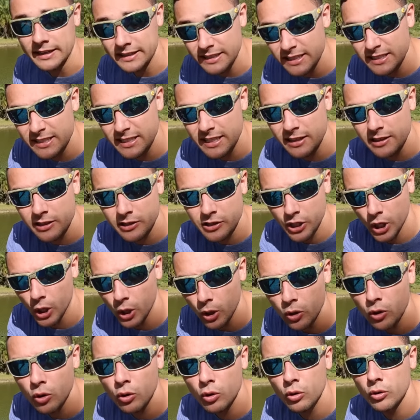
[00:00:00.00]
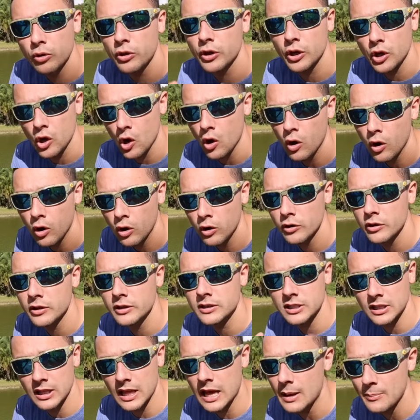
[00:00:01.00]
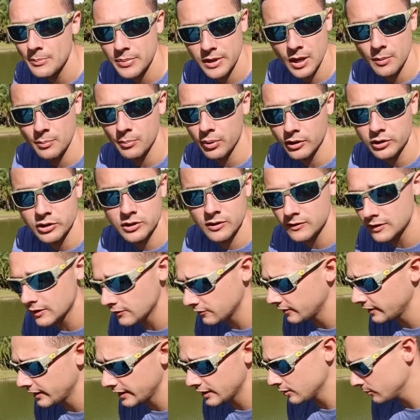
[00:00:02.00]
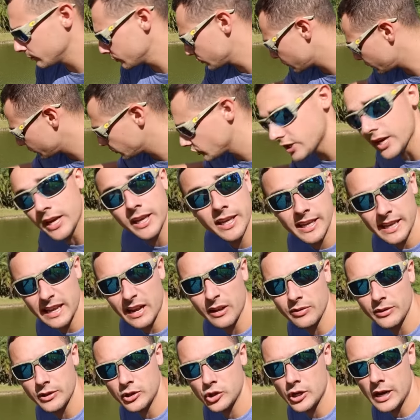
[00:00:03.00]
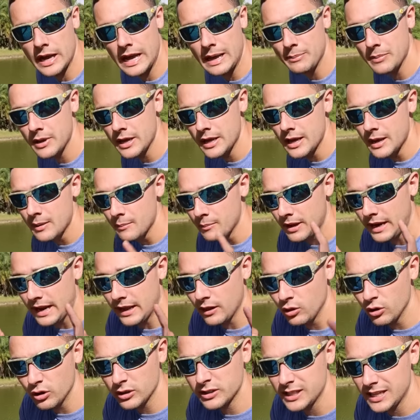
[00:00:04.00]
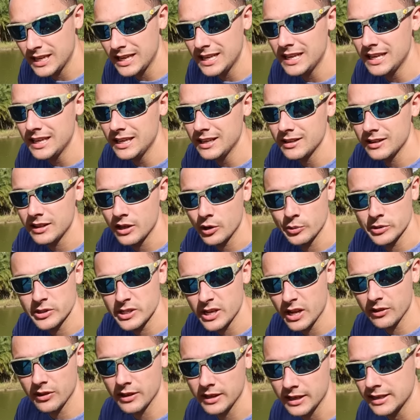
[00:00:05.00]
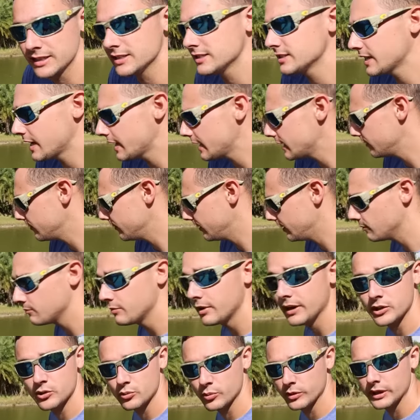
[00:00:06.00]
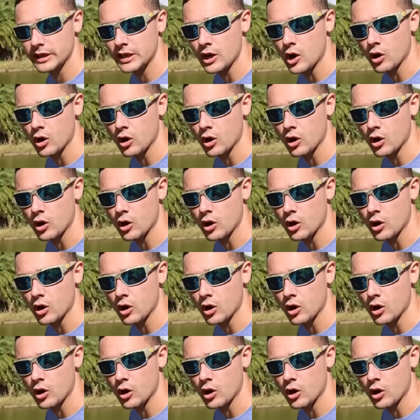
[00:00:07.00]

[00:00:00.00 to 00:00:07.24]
I did see the turtle, the gar, the tilapia, a bunch of different animals were checking out the trap, but I looked in it, there was nothing inside of it, but it's really